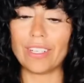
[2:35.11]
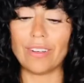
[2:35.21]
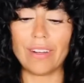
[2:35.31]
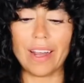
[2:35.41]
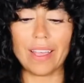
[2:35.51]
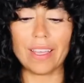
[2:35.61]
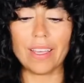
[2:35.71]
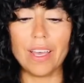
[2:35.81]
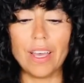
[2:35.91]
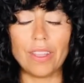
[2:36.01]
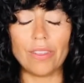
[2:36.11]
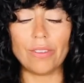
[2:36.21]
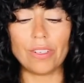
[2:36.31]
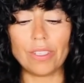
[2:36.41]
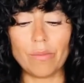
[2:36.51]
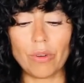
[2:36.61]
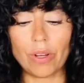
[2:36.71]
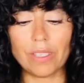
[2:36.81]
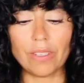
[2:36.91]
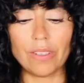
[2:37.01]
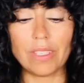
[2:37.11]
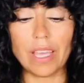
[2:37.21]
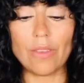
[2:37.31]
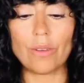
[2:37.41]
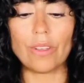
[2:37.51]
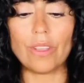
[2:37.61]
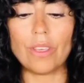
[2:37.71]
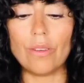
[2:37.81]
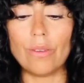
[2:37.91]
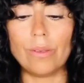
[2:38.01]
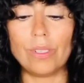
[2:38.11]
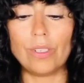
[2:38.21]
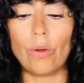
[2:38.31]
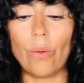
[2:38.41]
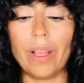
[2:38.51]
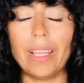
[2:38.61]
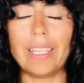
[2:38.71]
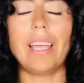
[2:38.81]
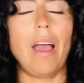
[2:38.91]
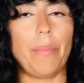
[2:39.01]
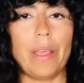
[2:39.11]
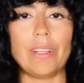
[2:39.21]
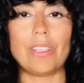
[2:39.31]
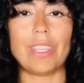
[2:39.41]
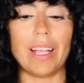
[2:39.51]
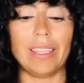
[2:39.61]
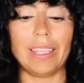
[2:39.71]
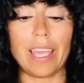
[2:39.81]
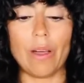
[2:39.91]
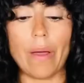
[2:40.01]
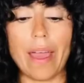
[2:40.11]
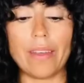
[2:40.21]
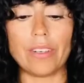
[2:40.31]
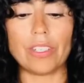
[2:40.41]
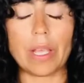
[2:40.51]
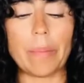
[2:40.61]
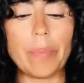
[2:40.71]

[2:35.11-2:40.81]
All right, those are some crystals that you could use to really tap into that Leo energy.